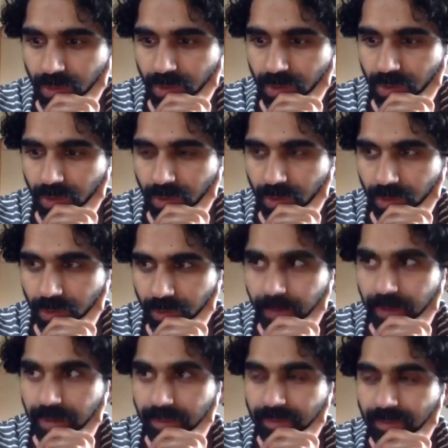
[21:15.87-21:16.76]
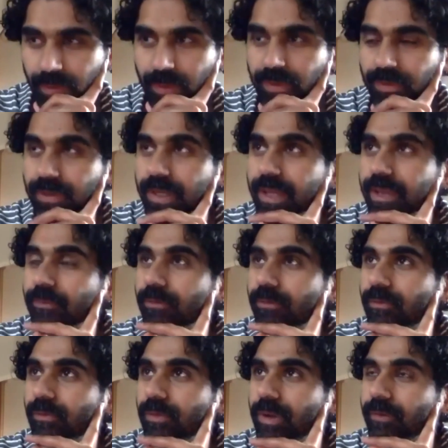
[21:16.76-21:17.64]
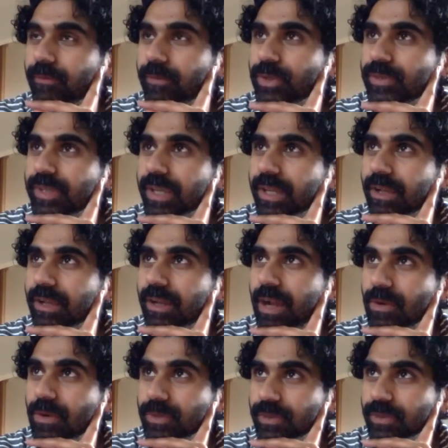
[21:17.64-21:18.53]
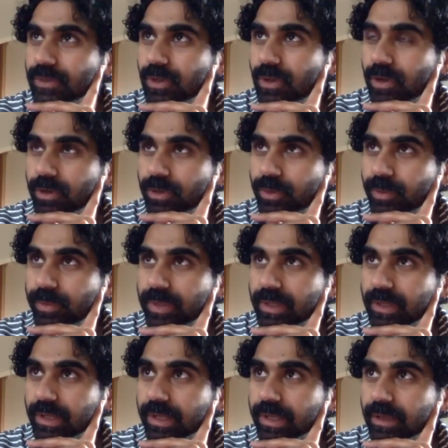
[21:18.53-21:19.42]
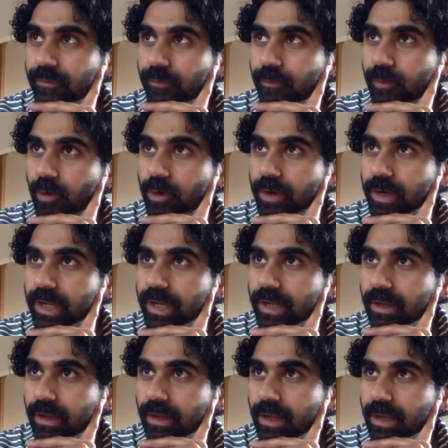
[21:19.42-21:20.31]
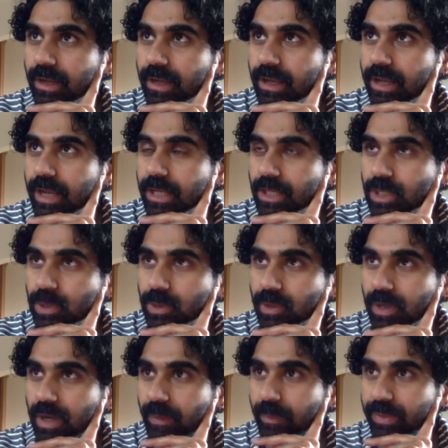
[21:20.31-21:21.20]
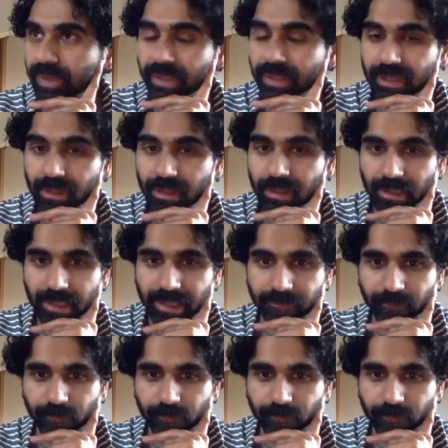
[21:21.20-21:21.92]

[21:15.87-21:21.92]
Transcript: Okay, so you're saying when you say count as a dog, do you mean like for it to appear like